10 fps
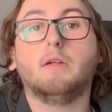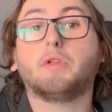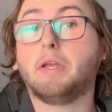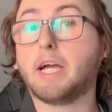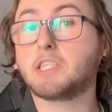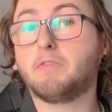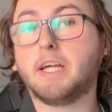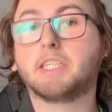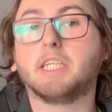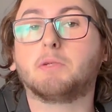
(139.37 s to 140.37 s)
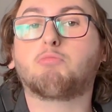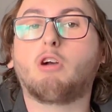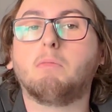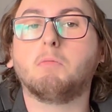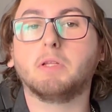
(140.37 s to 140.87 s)
The next phase is
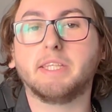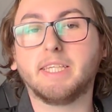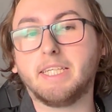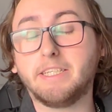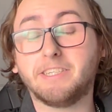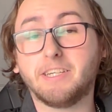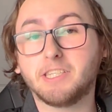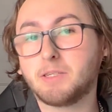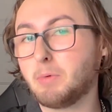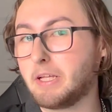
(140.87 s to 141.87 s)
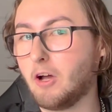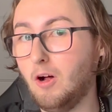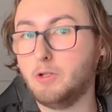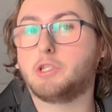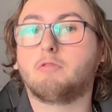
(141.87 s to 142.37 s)
probably the easiest, but it
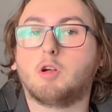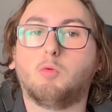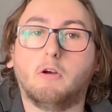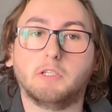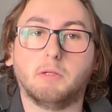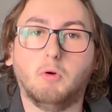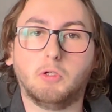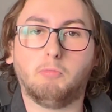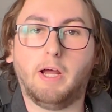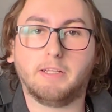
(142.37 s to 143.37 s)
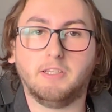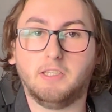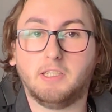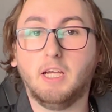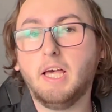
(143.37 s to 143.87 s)
also requires the most
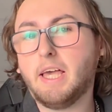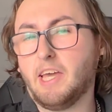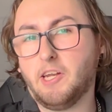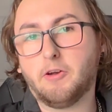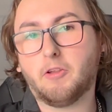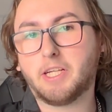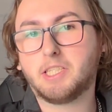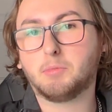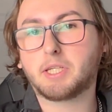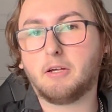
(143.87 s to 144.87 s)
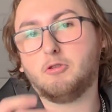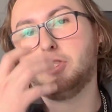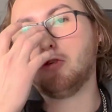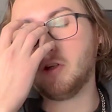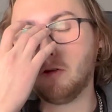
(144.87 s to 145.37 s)
practice. And I know that seems
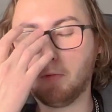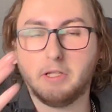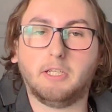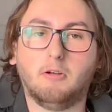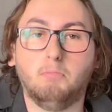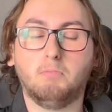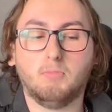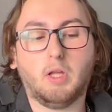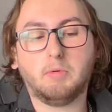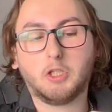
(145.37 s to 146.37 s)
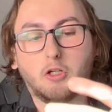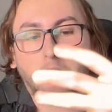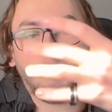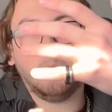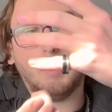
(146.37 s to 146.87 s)
counterintuitive, but here, let me show you.